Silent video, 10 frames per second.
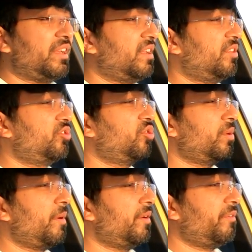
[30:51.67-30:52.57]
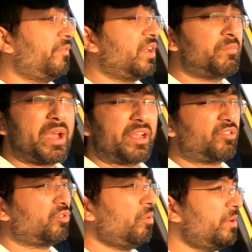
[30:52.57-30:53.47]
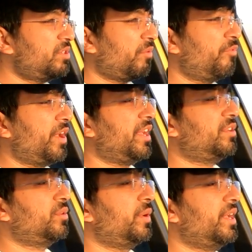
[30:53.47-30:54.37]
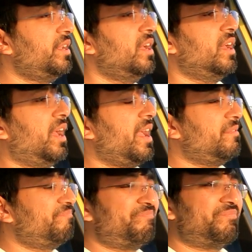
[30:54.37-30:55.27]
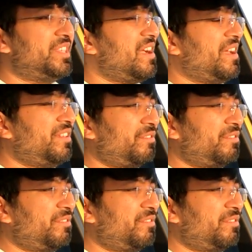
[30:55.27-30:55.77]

There's good amount of feedback, so much of weight to it, and yeah, it's